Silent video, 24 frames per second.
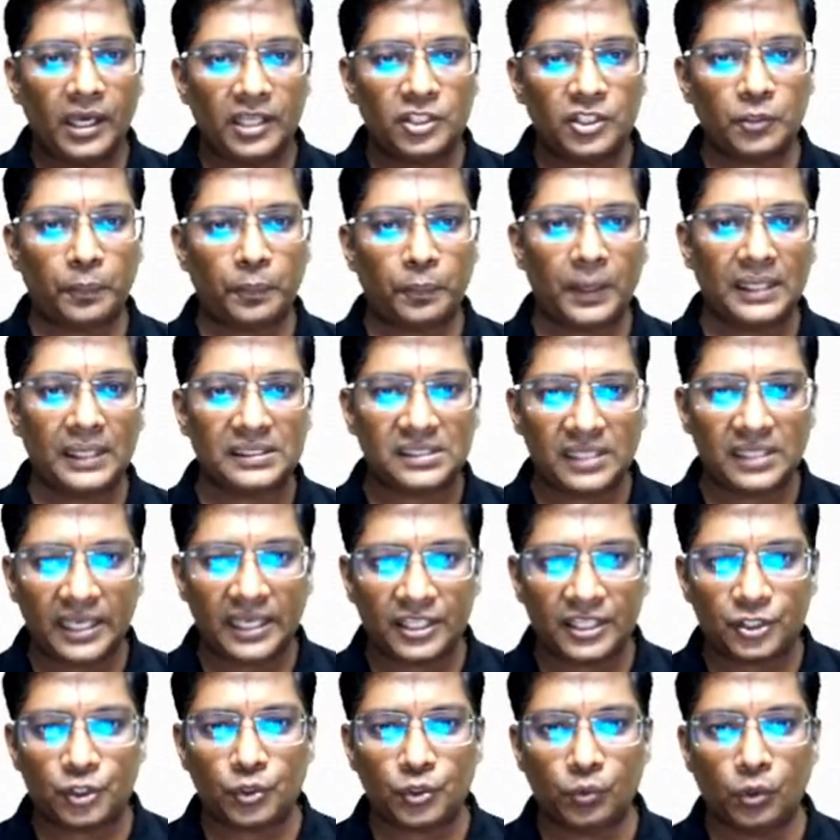H plus,
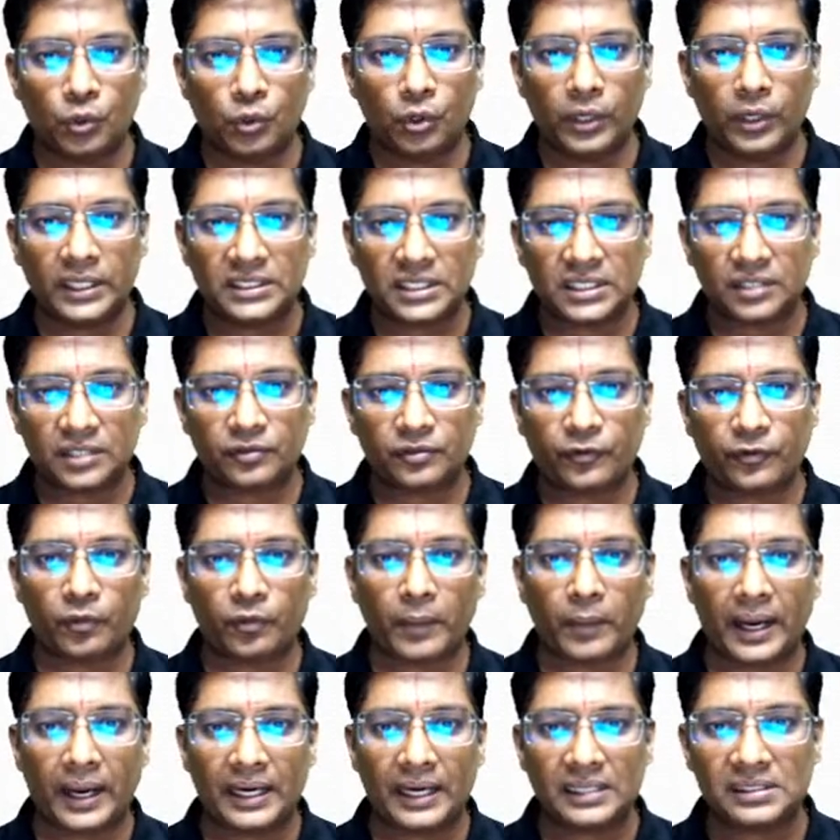H2O, HSO4
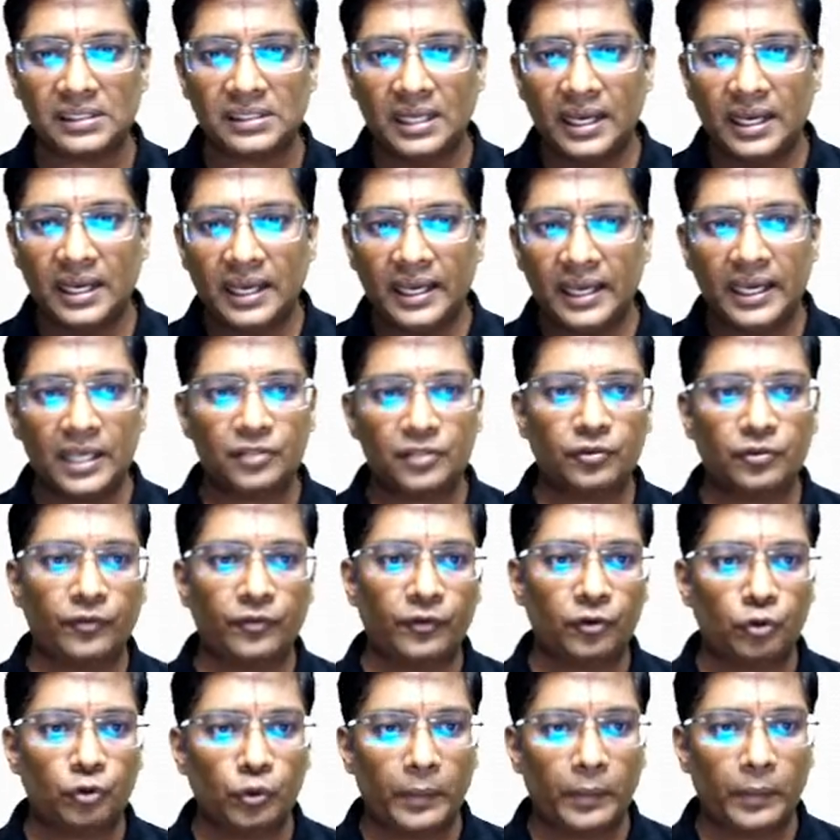minus,
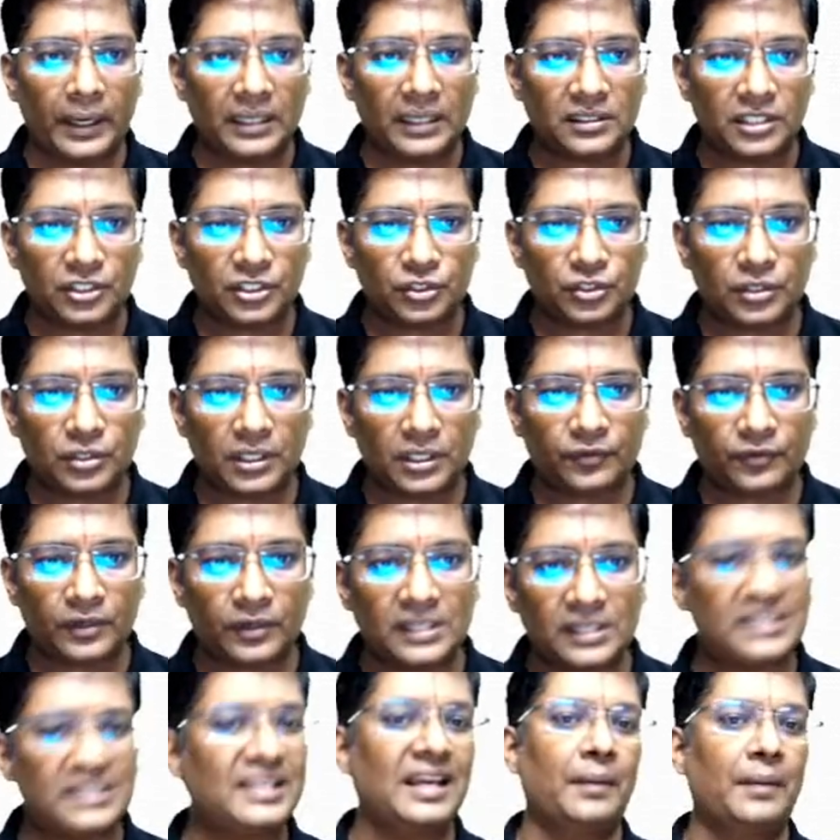SO4 2 minus, H2SO4
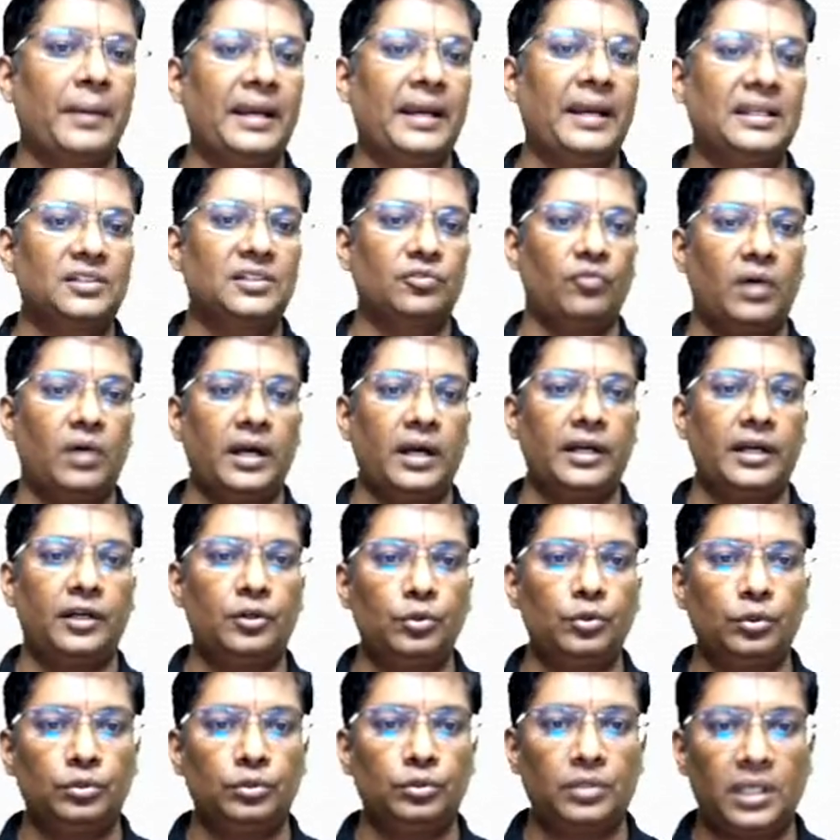and Cl minus. 1,
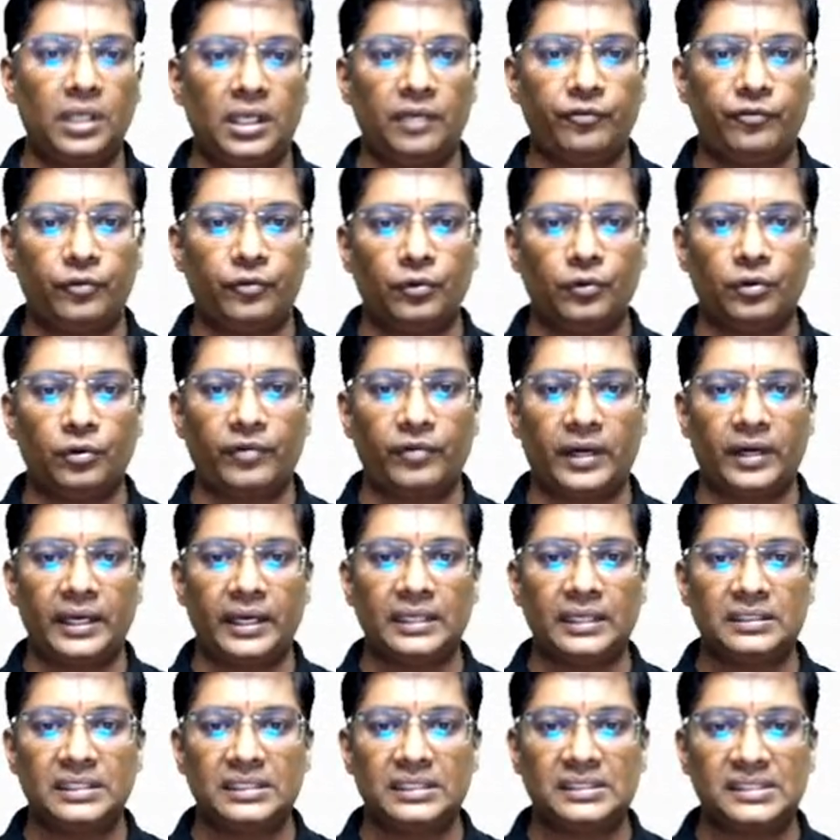2, 3, 4,
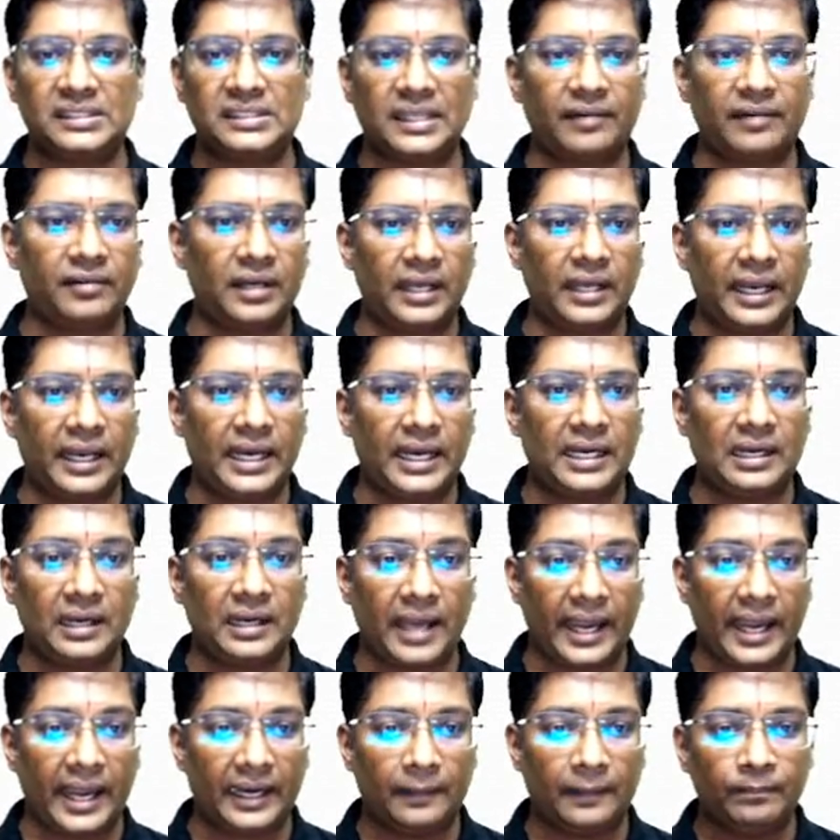5, 6, 7, 8,
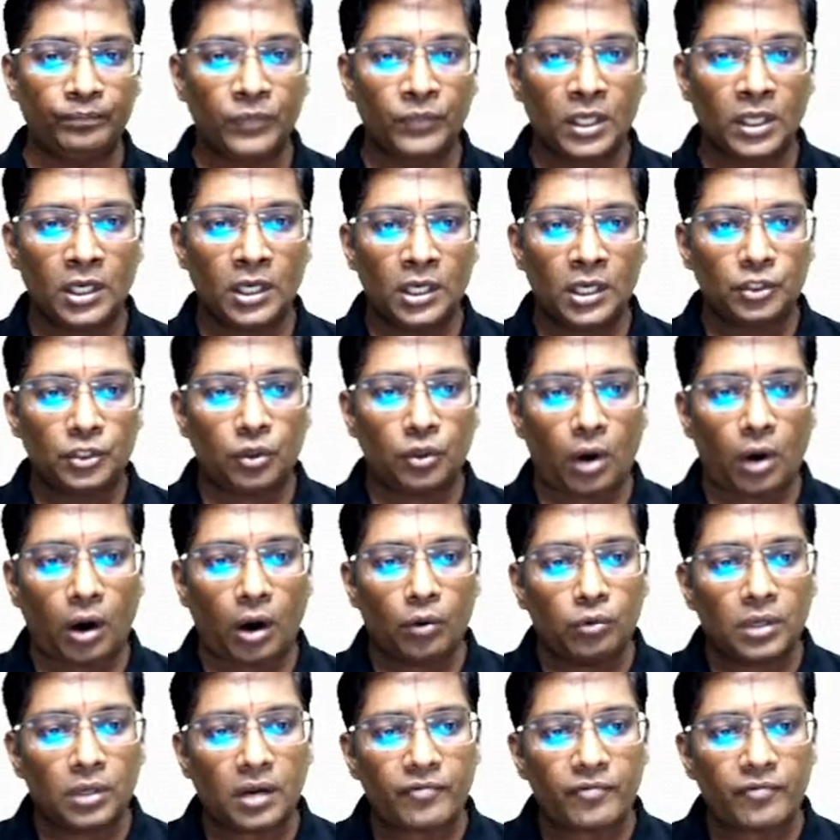9. So
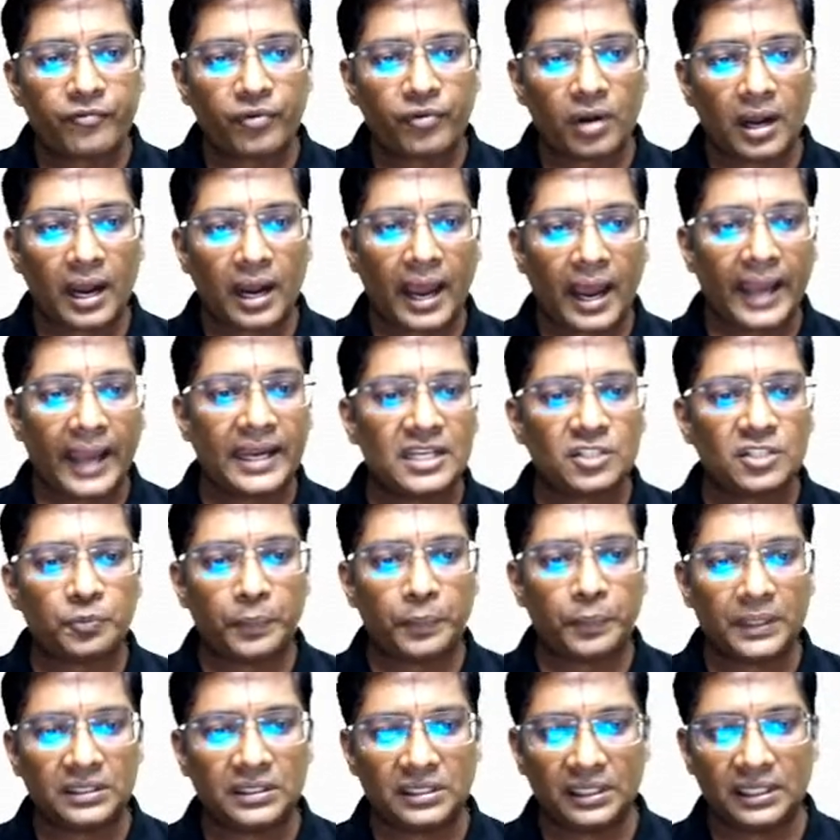out of 9
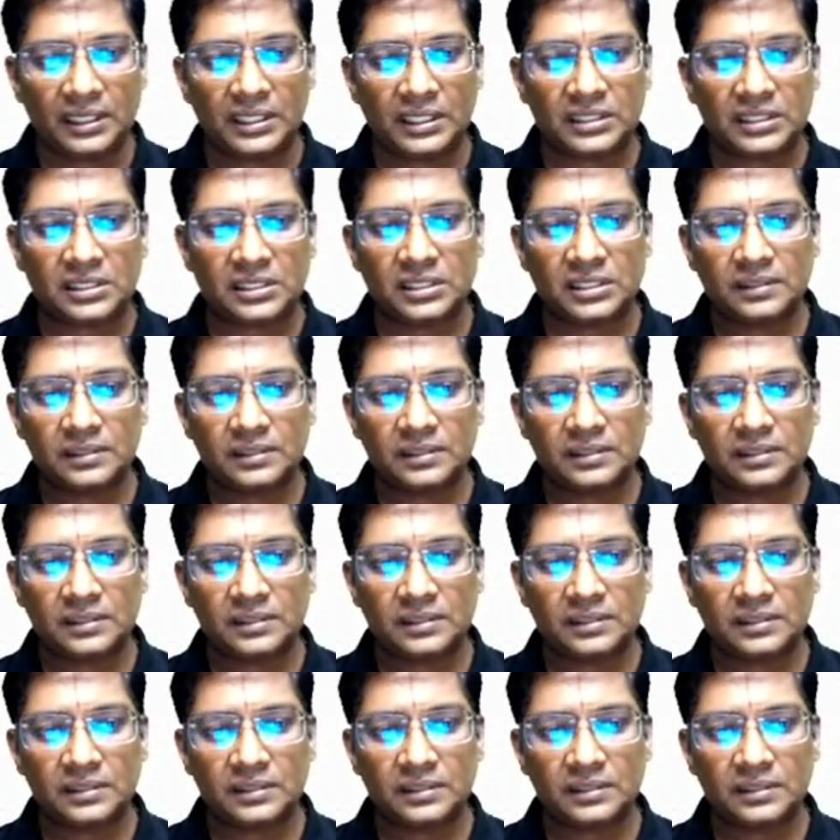species,